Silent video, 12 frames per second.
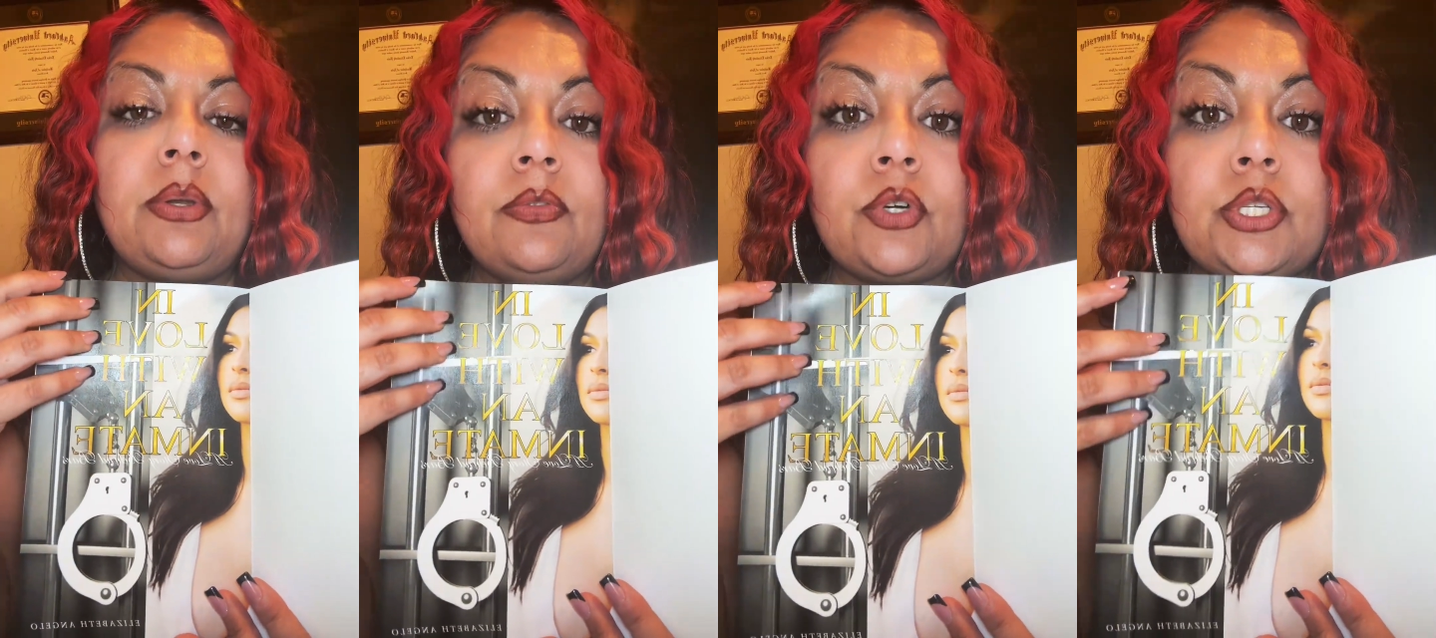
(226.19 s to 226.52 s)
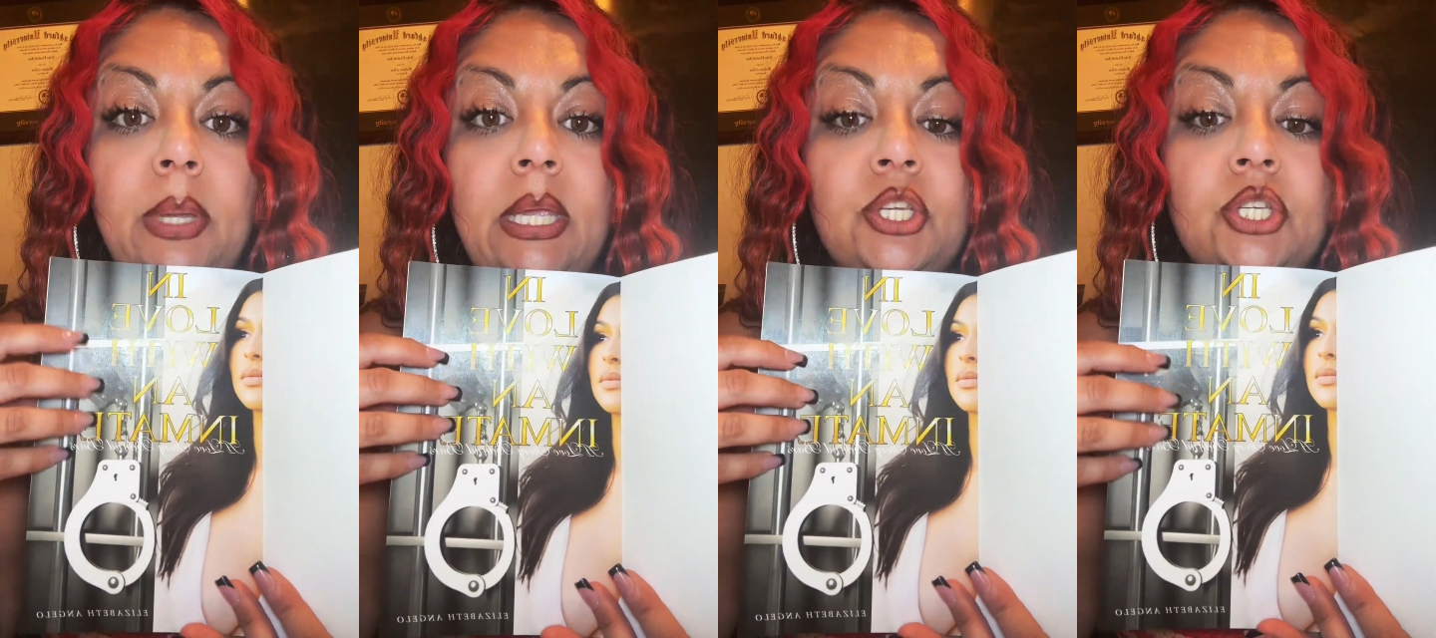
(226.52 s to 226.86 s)
first
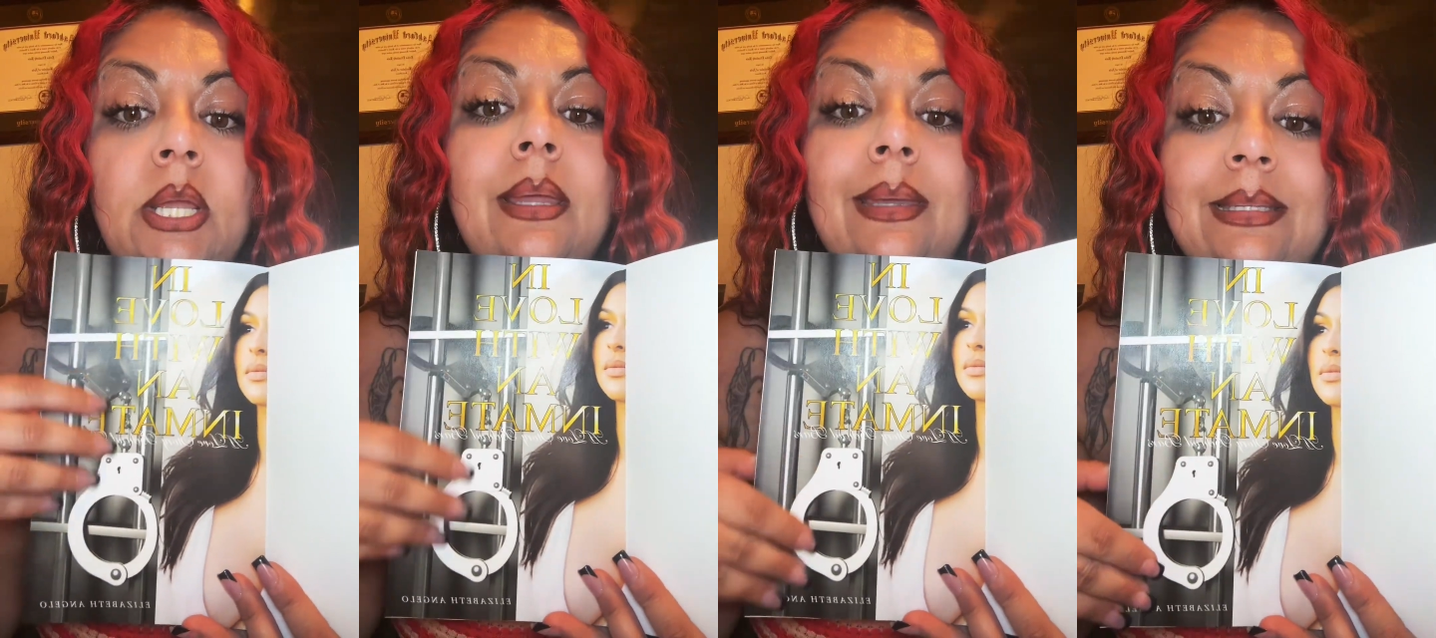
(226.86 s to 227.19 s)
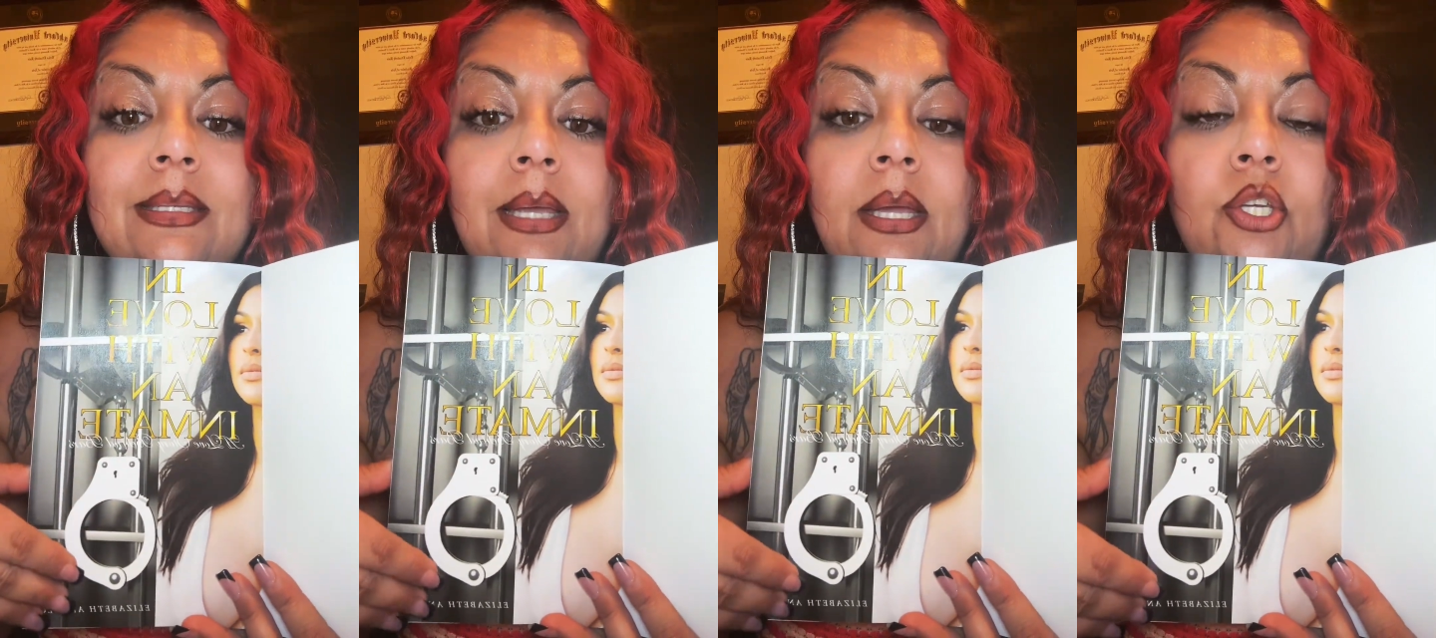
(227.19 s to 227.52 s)
page
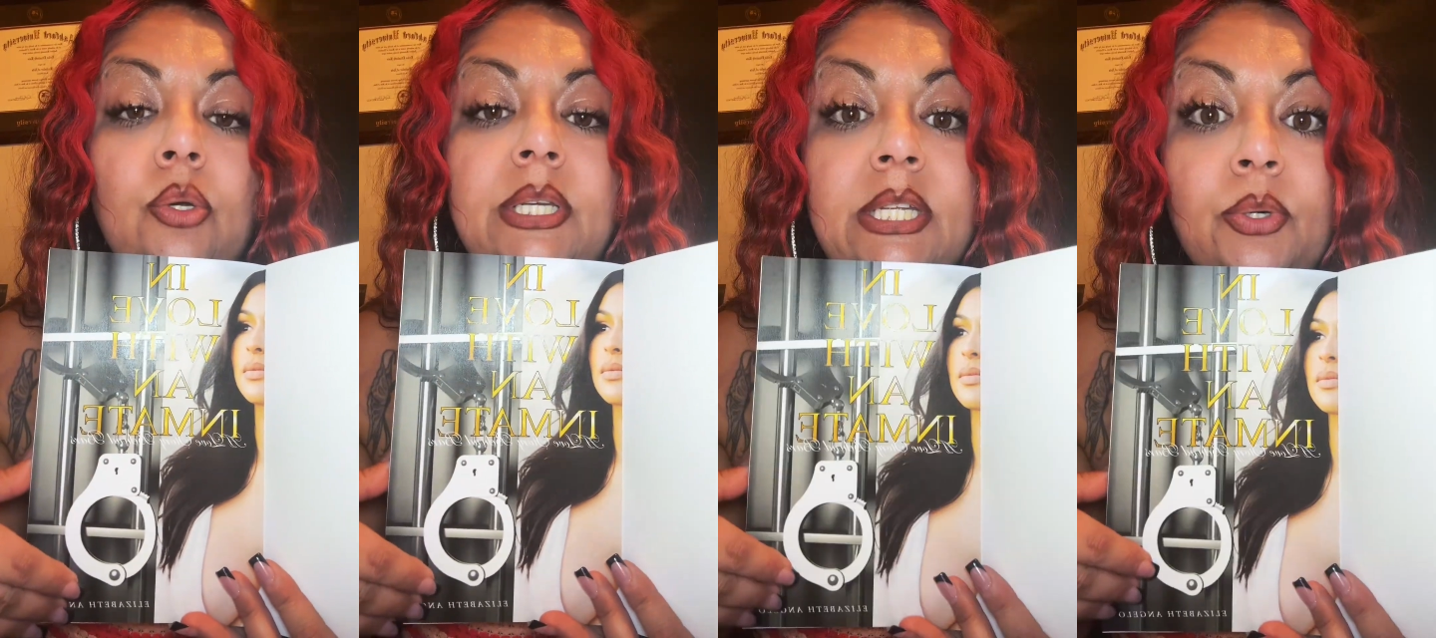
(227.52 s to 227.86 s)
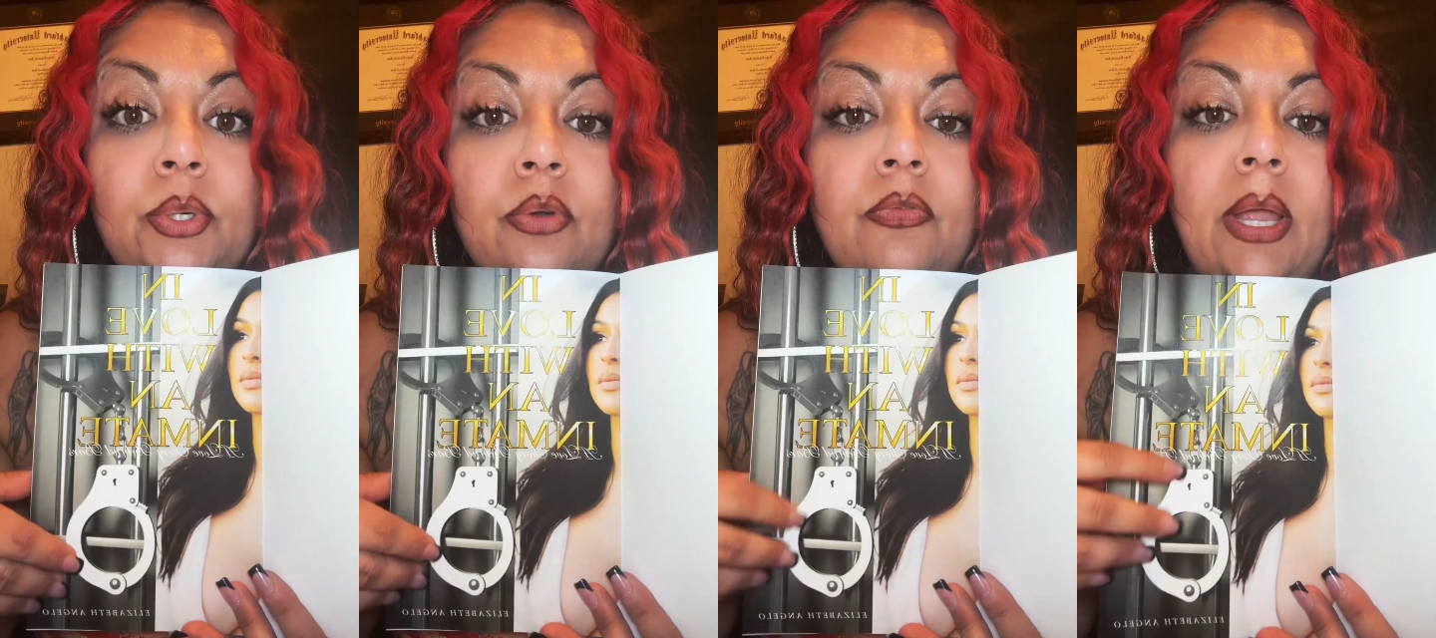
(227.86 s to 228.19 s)
inside your
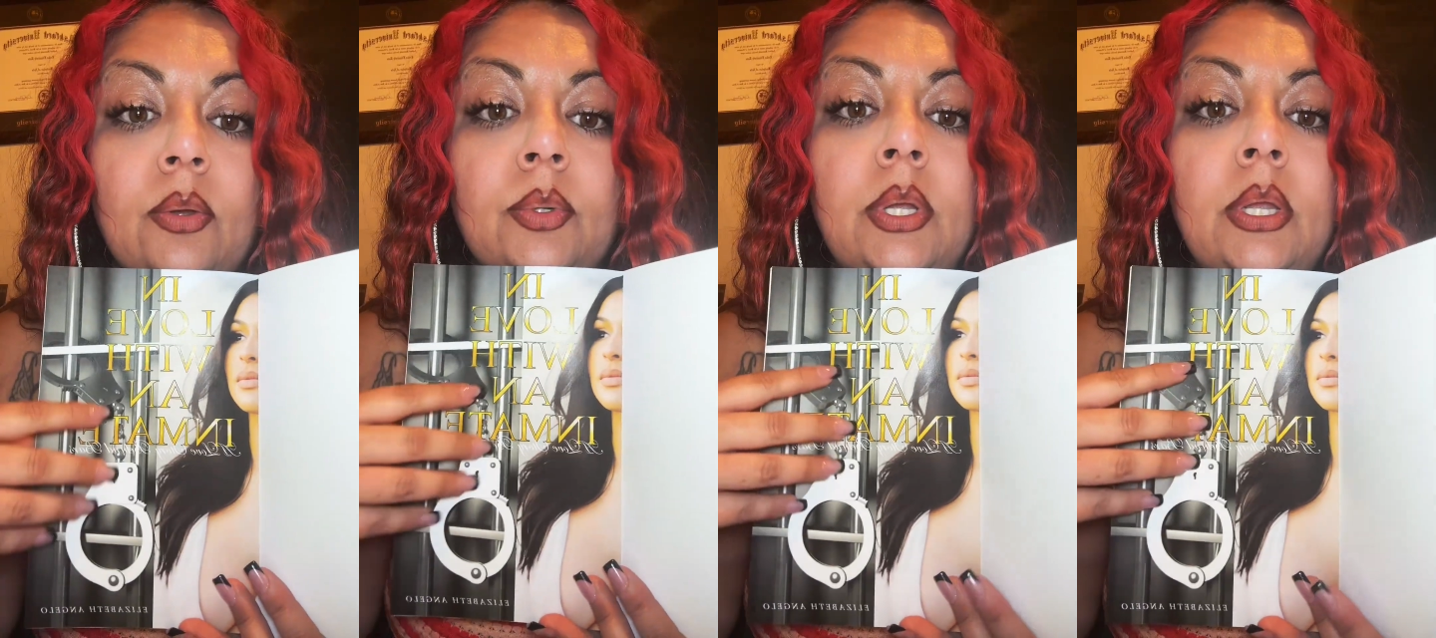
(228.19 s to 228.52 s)
interior file.